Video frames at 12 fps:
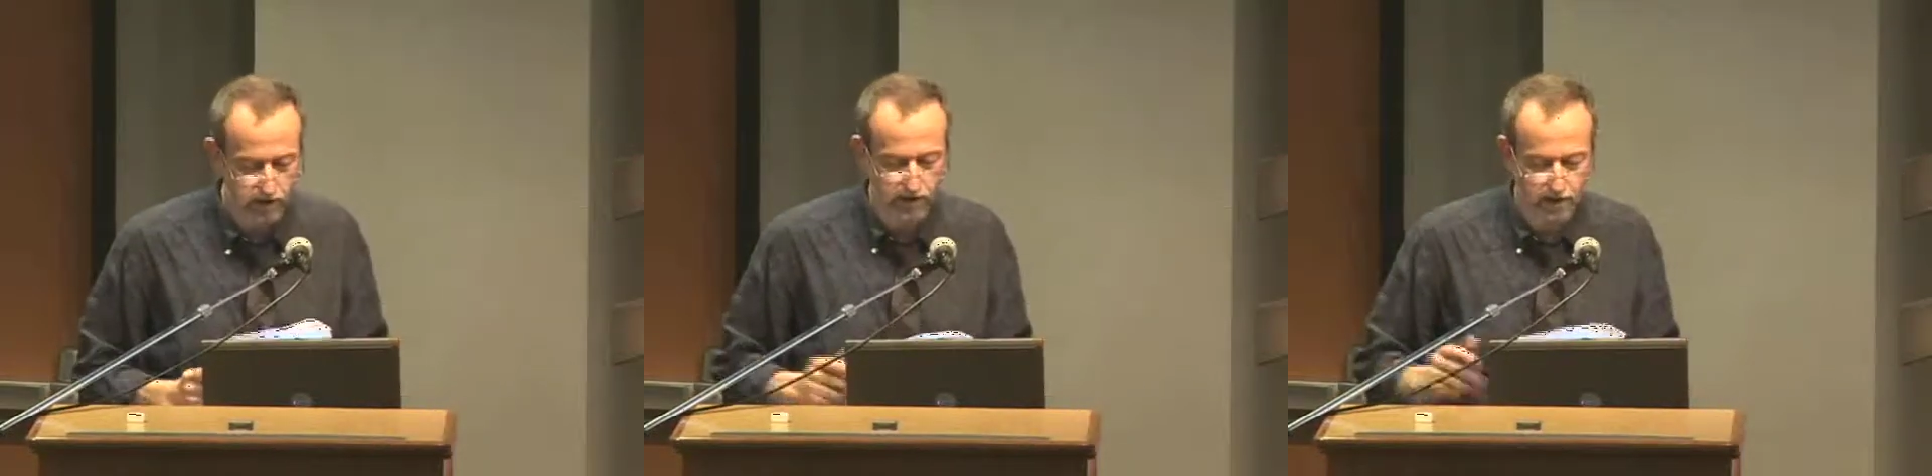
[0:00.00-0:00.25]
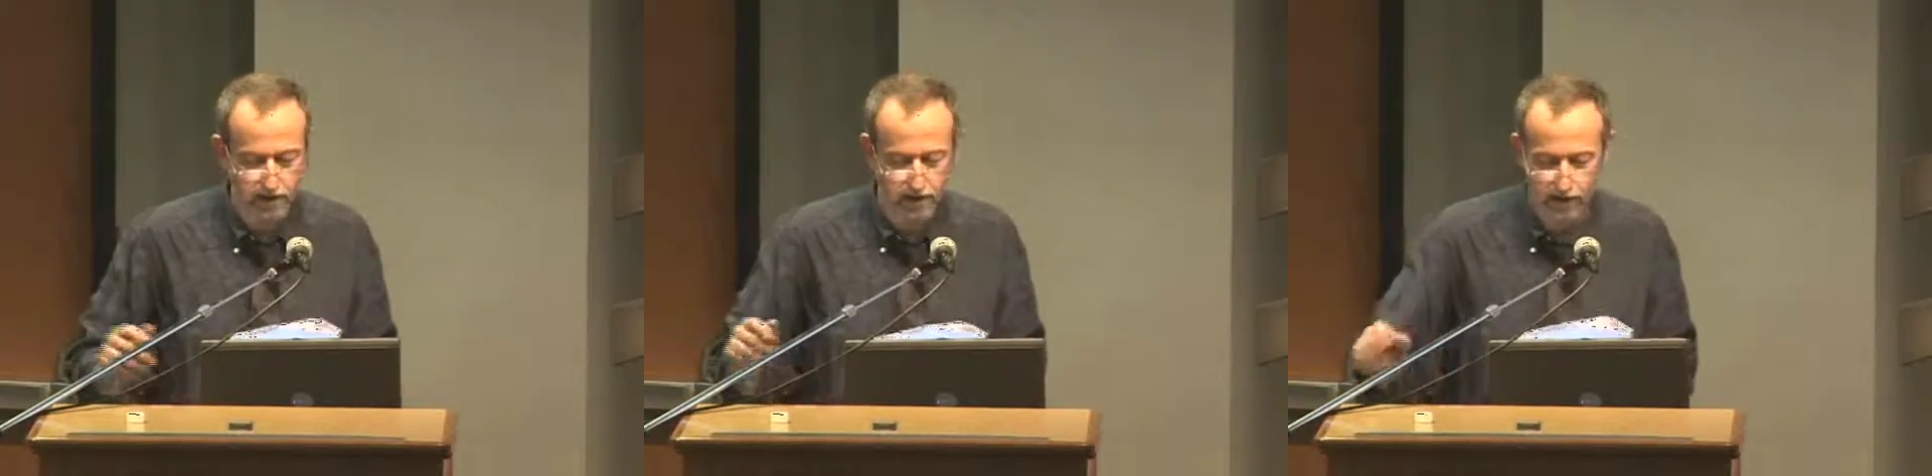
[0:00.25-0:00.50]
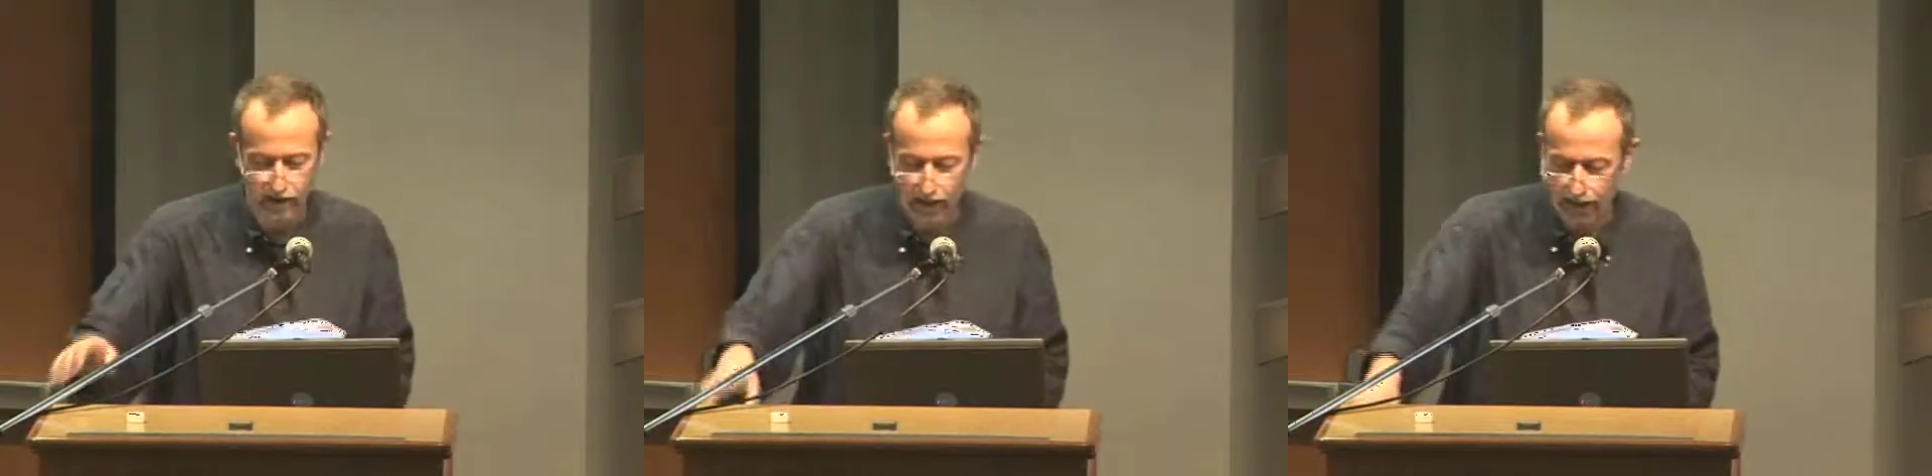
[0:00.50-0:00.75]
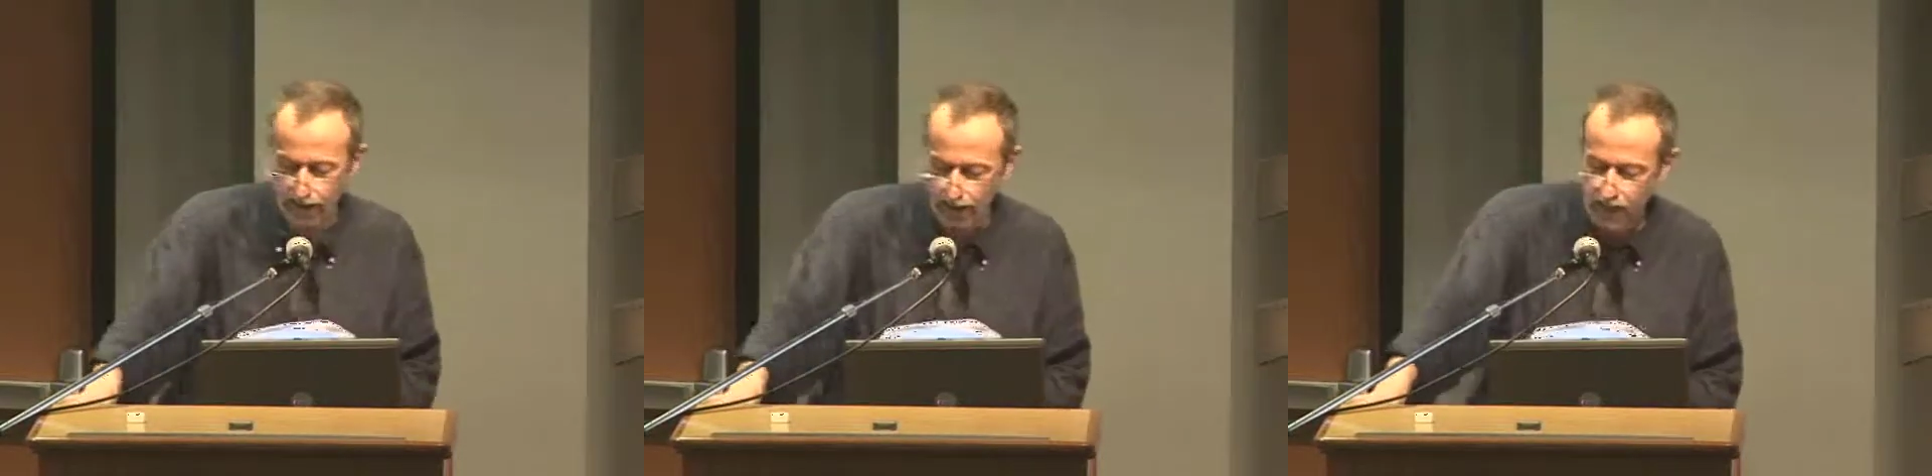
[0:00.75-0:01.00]
which is
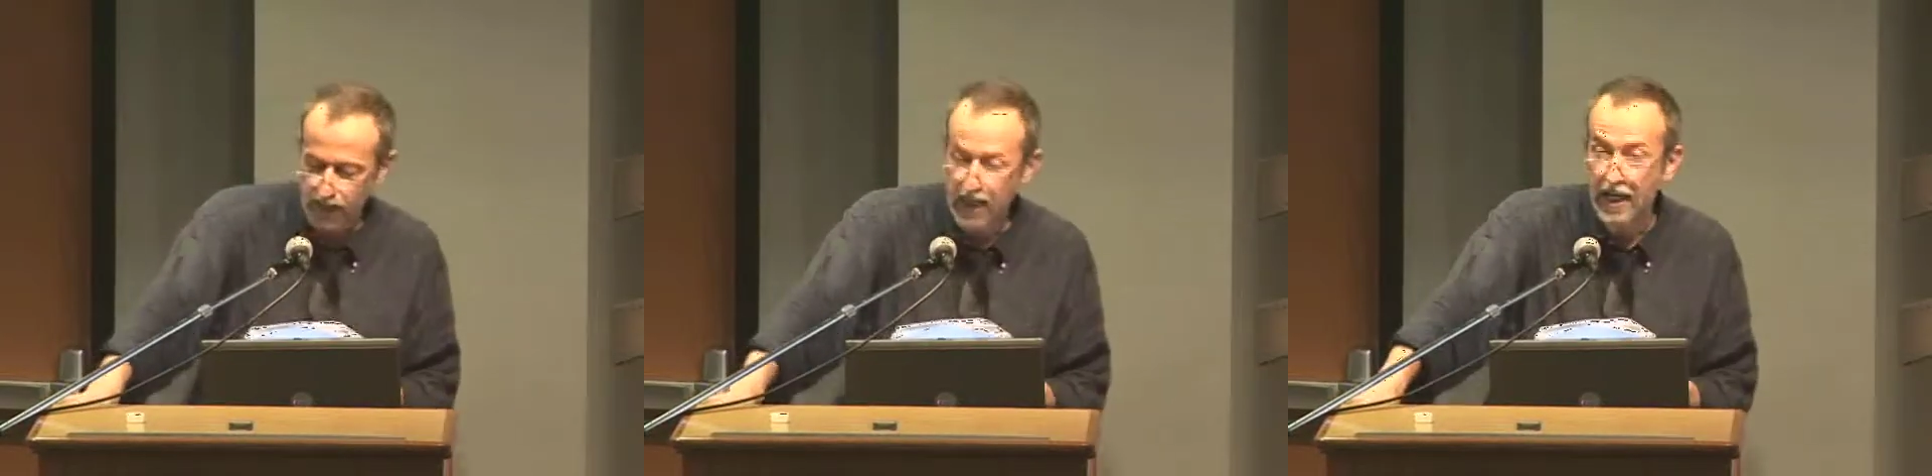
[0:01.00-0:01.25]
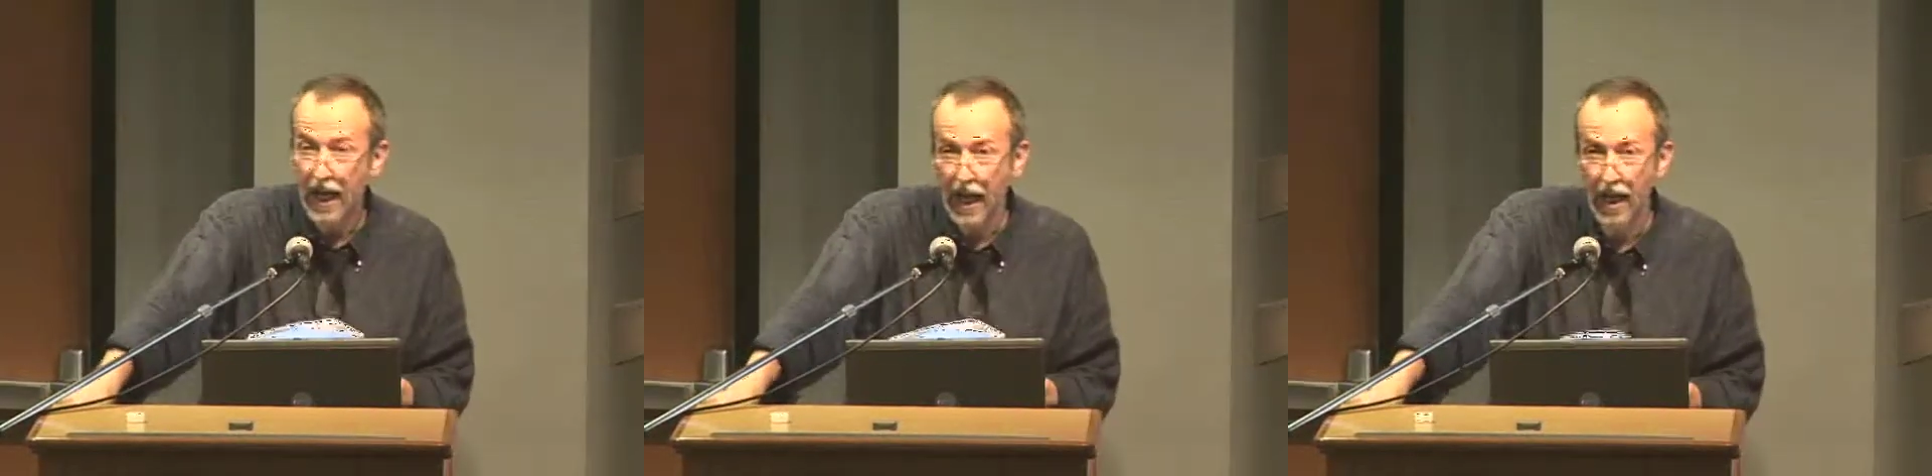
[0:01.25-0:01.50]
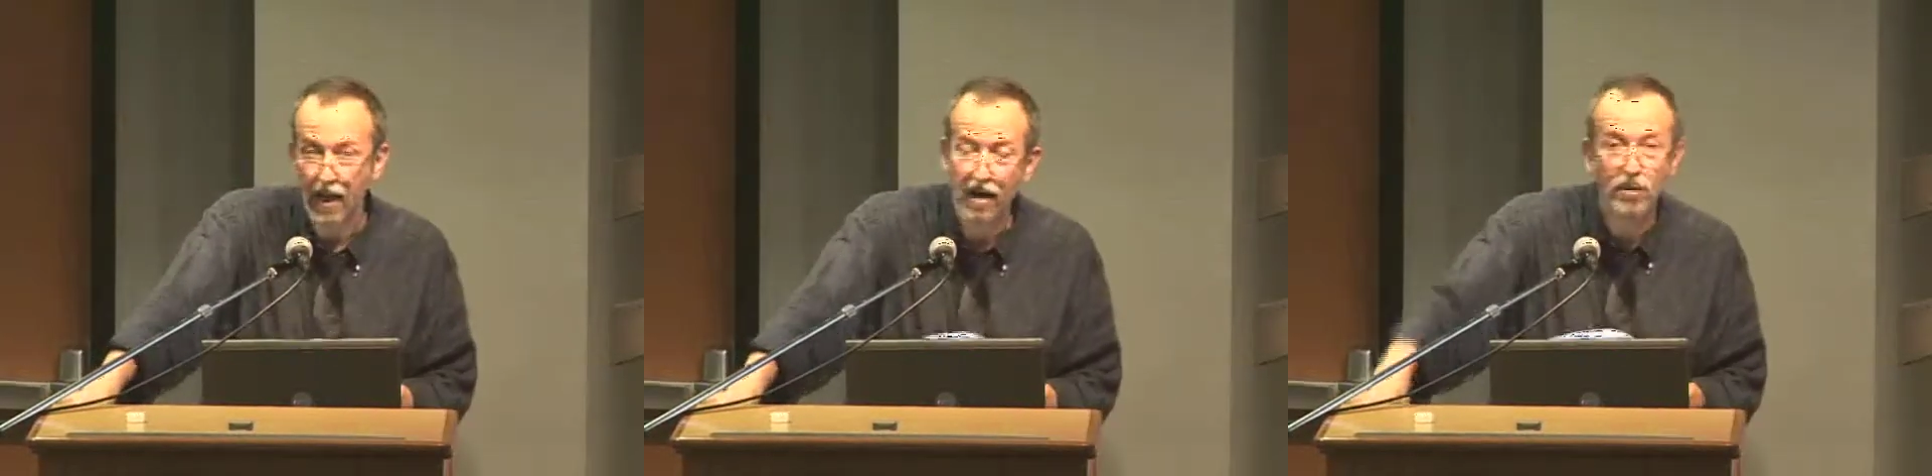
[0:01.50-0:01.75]
that Ni Er,